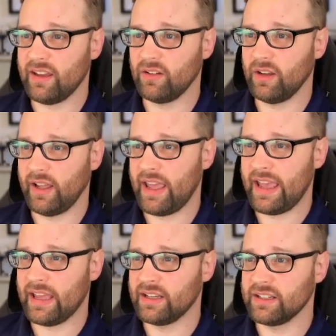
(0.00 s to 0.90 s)

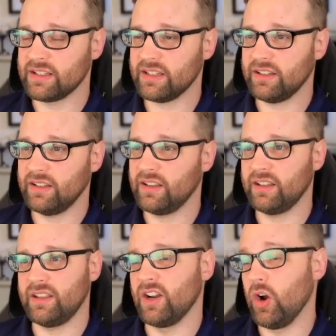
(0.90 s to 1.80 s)
And,
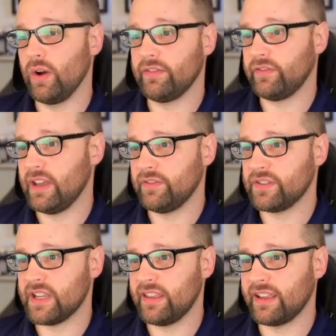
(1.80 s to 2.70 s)
if
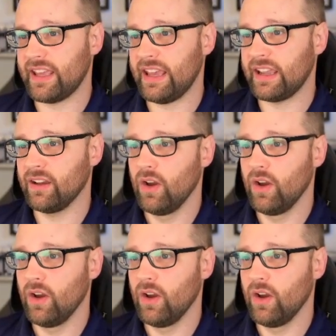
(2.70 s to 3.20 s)
say the king,